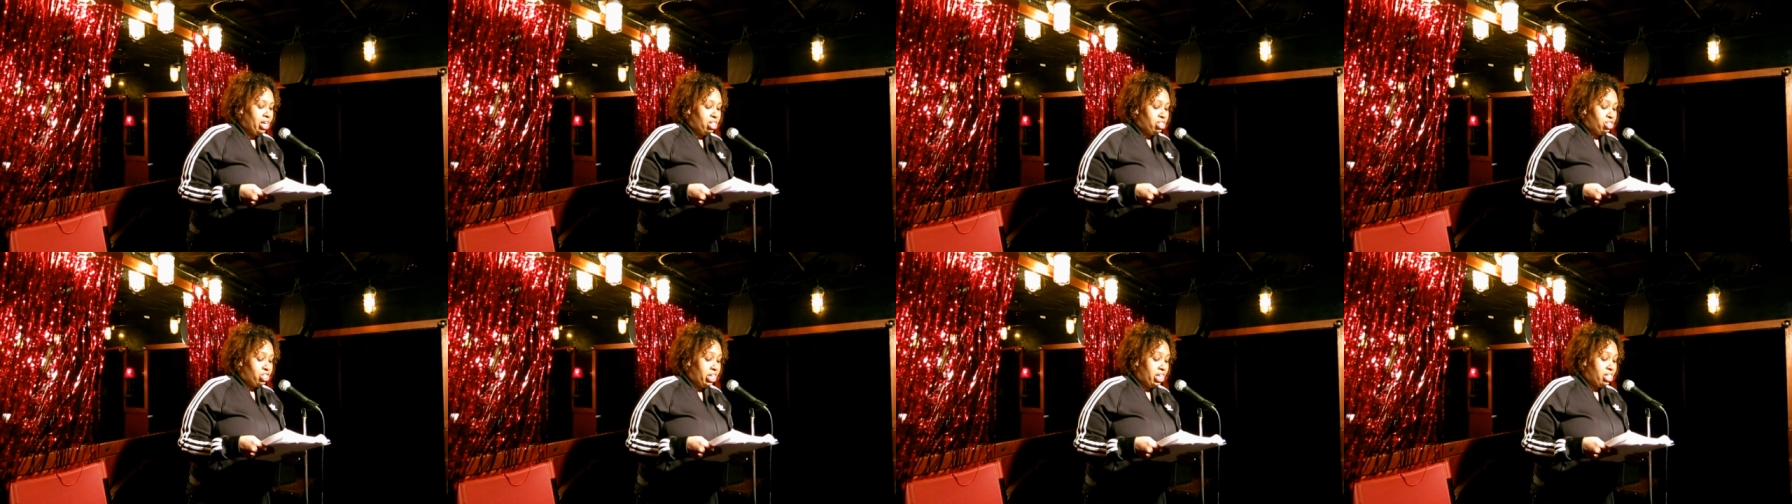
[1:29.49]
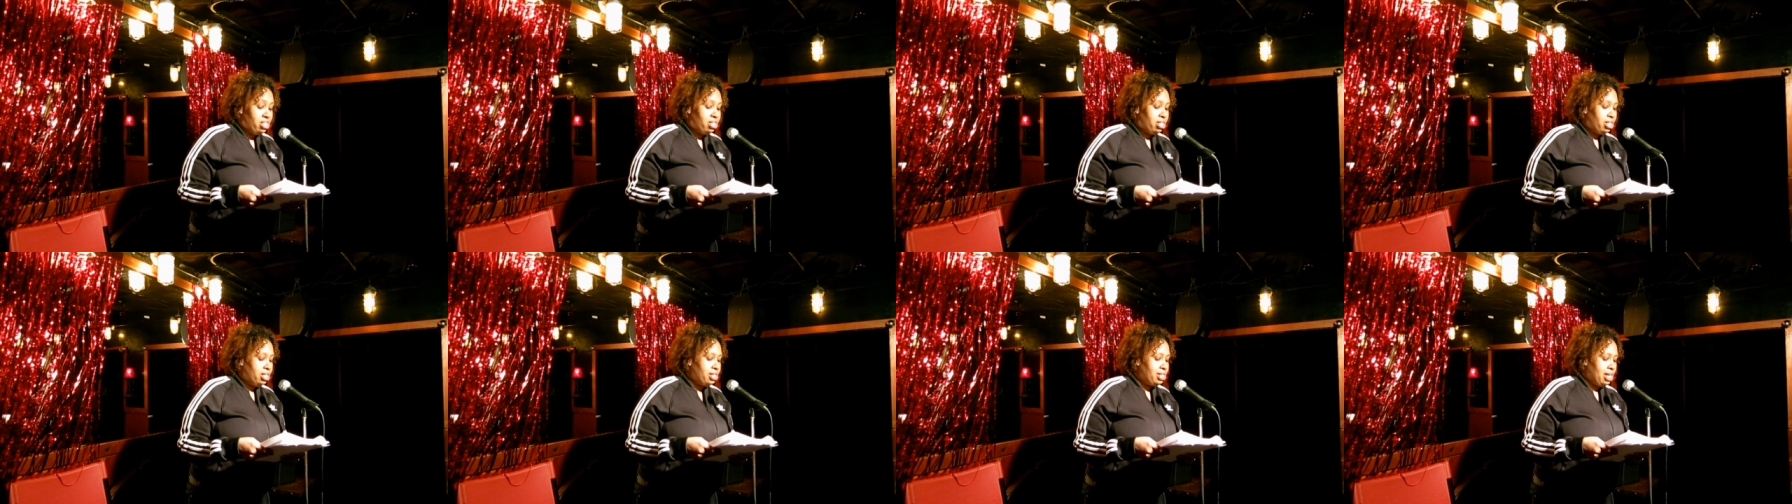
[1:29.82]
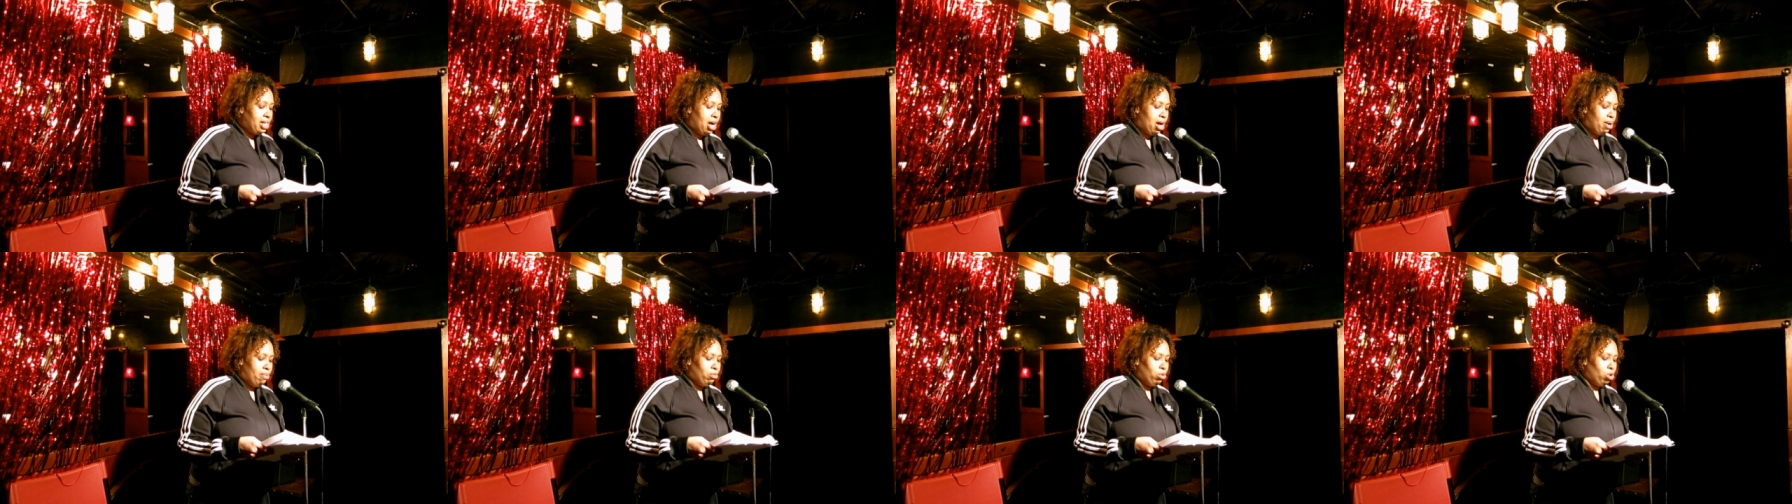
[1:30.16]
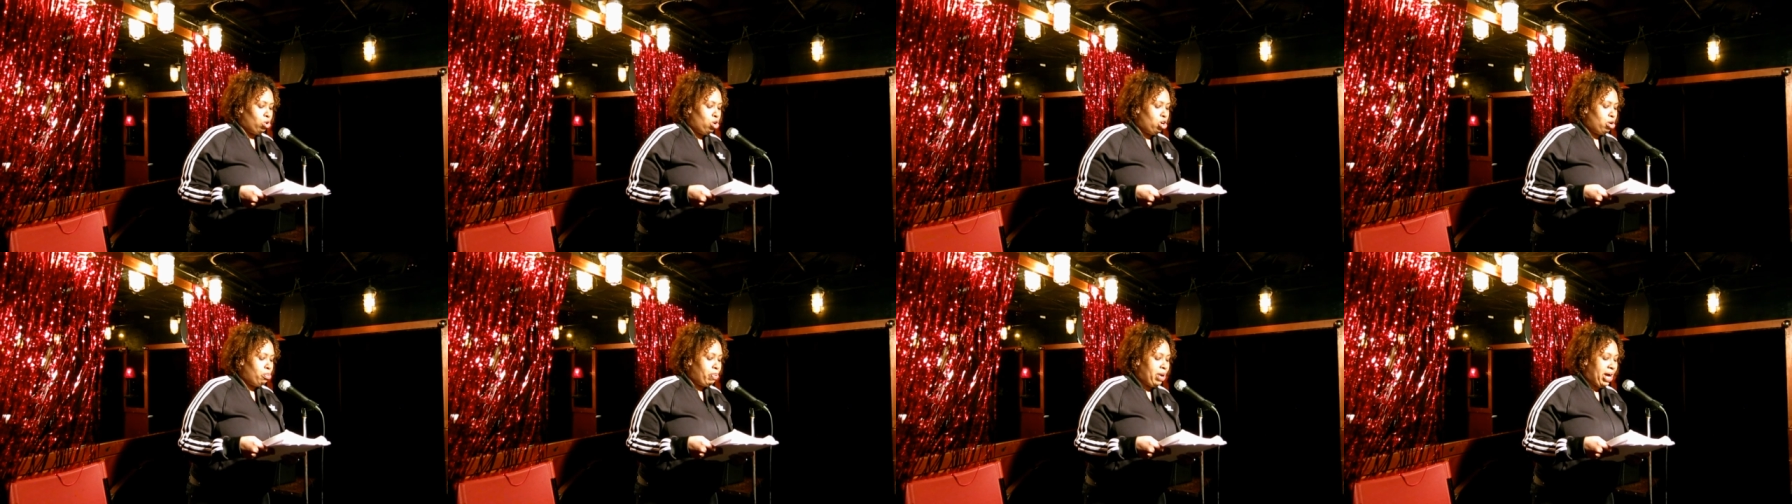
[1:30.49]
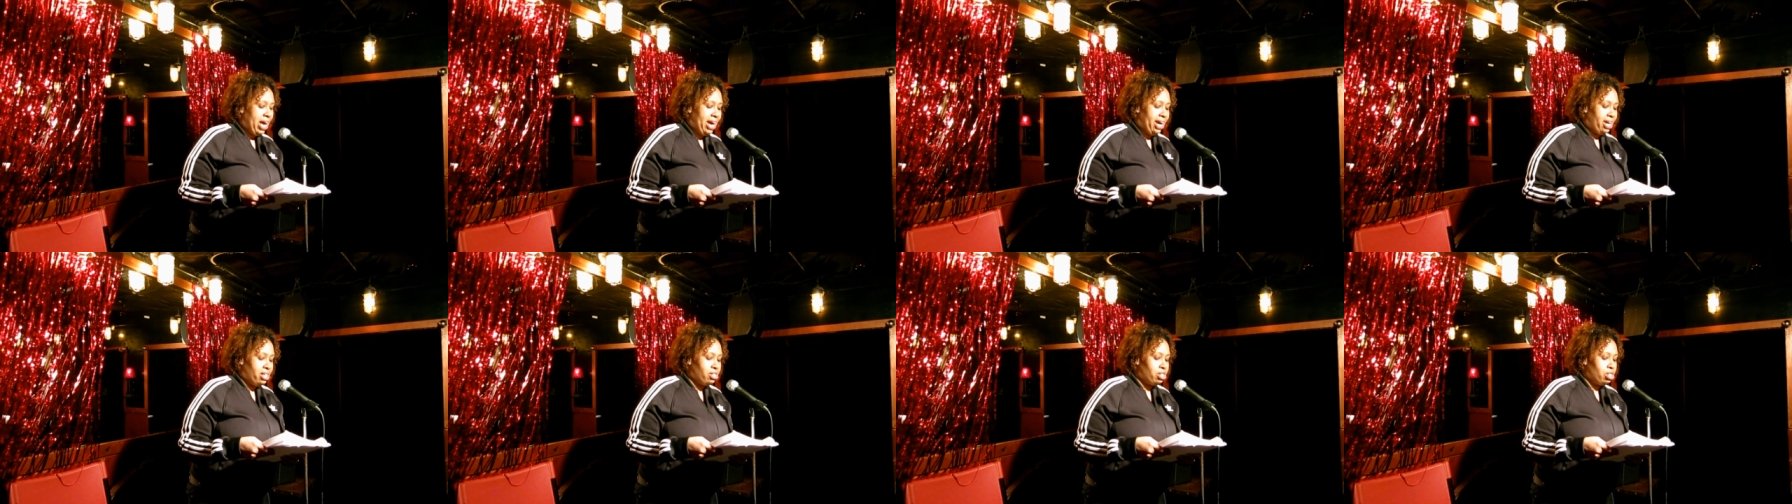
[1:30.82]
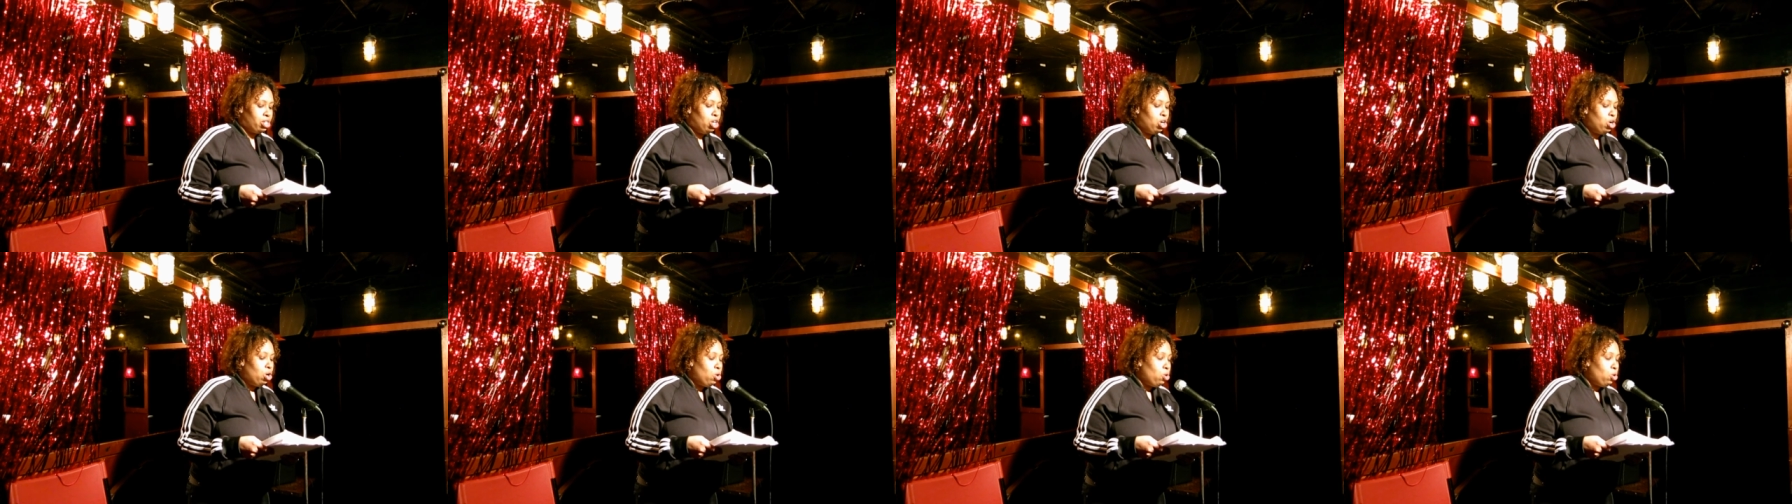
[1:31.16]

chasing a time long past,